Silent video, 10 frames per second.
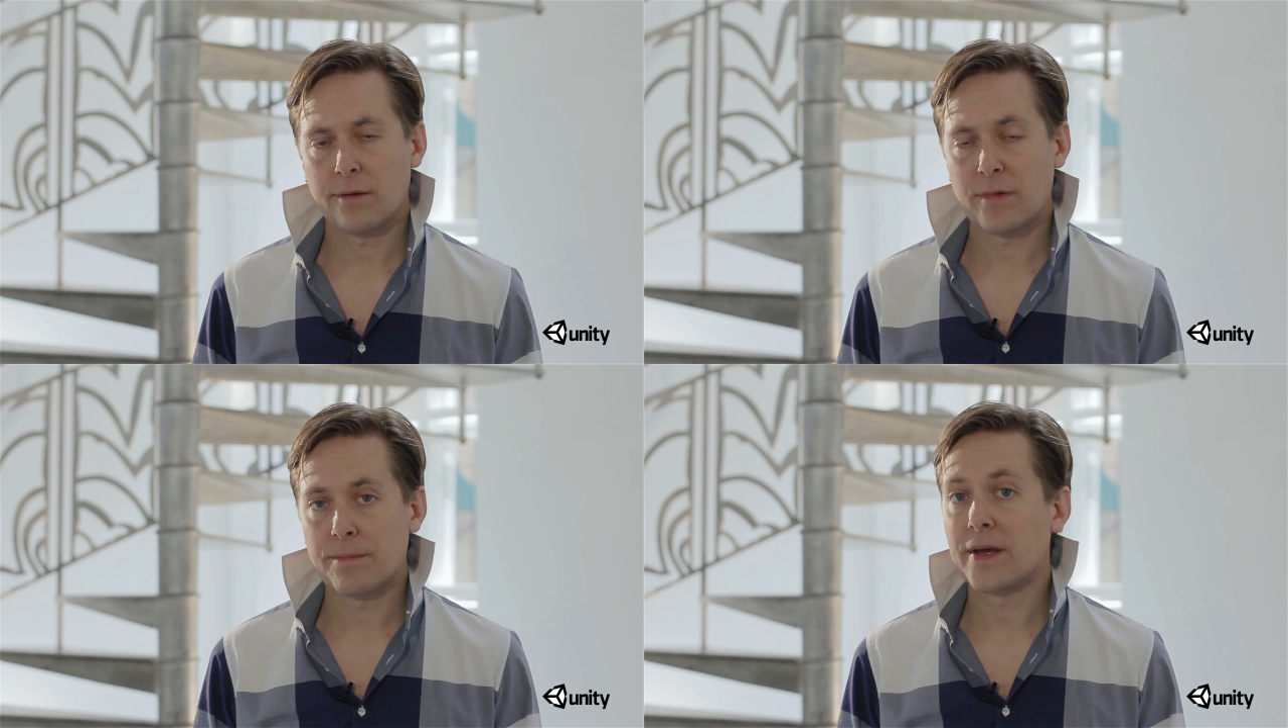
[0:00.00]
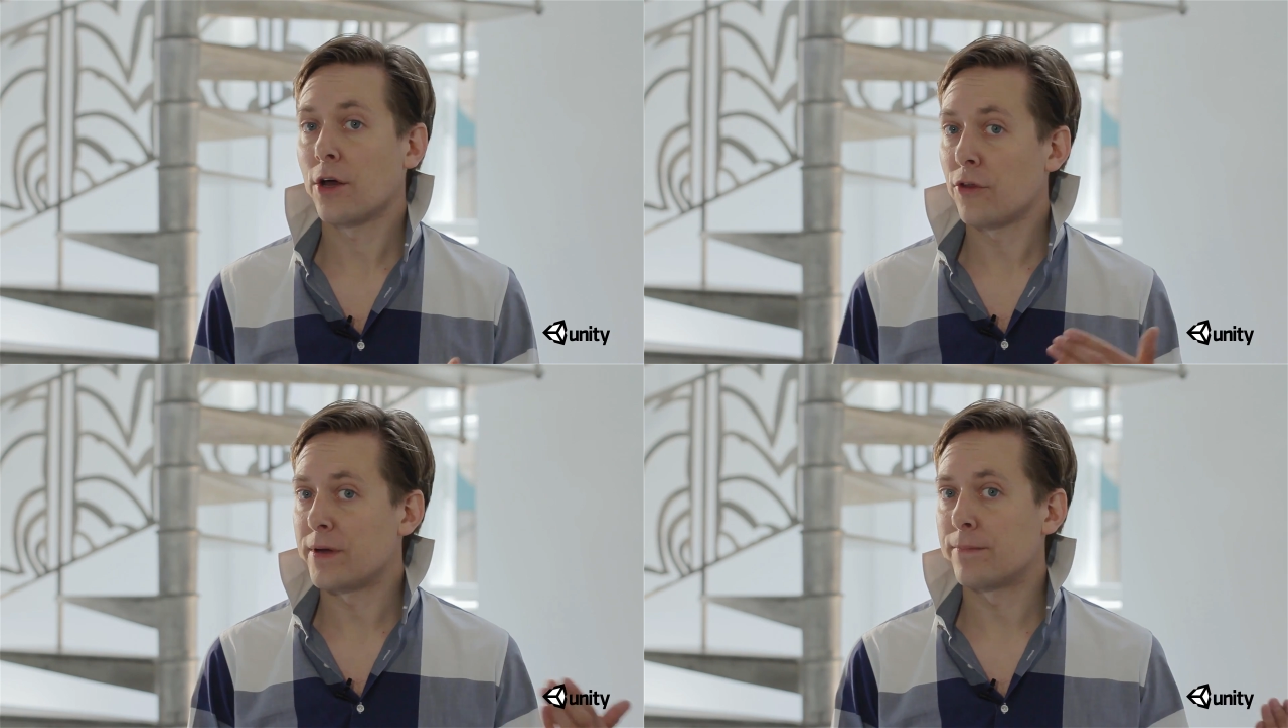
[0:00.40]
and make
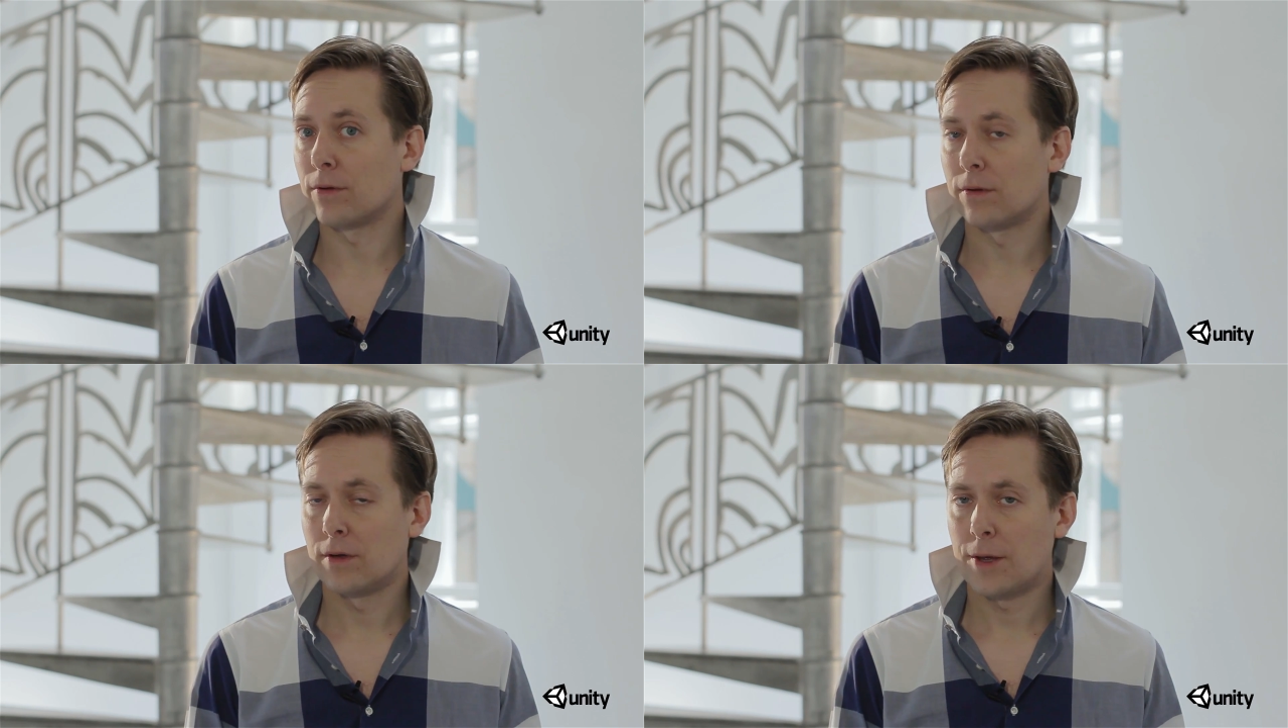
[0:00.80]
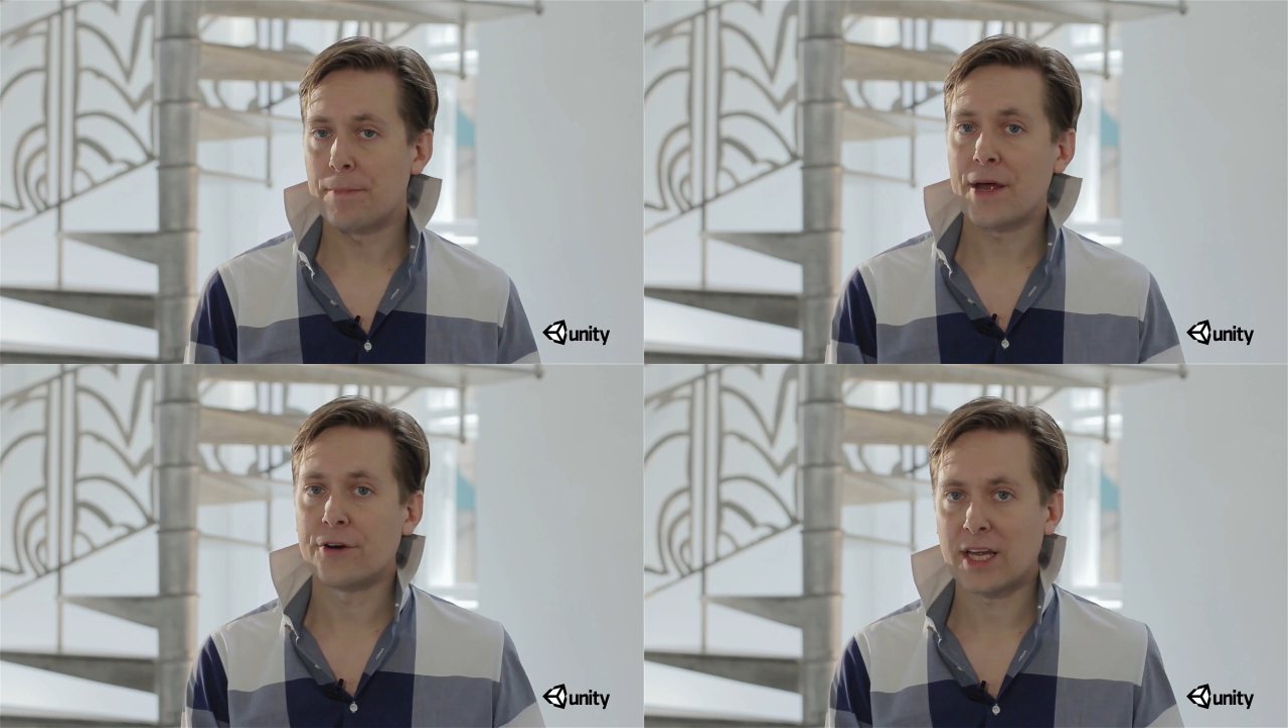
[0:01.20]
many other people
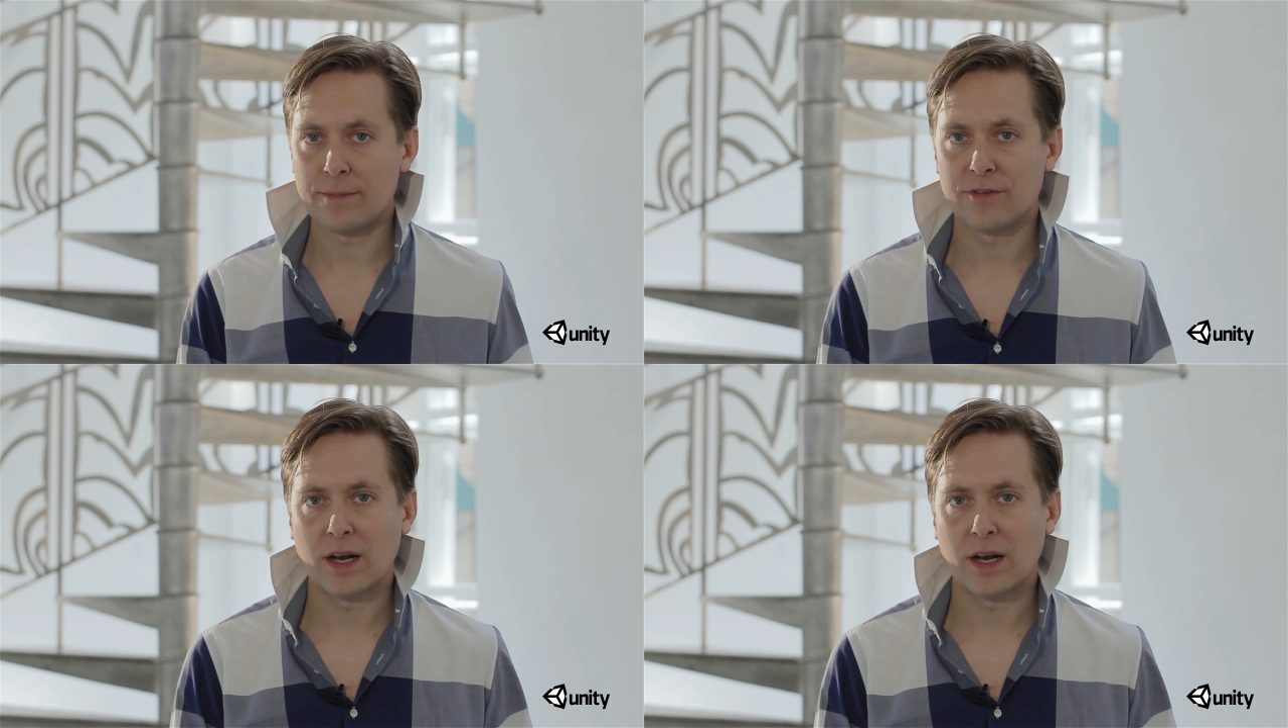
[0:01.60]
better game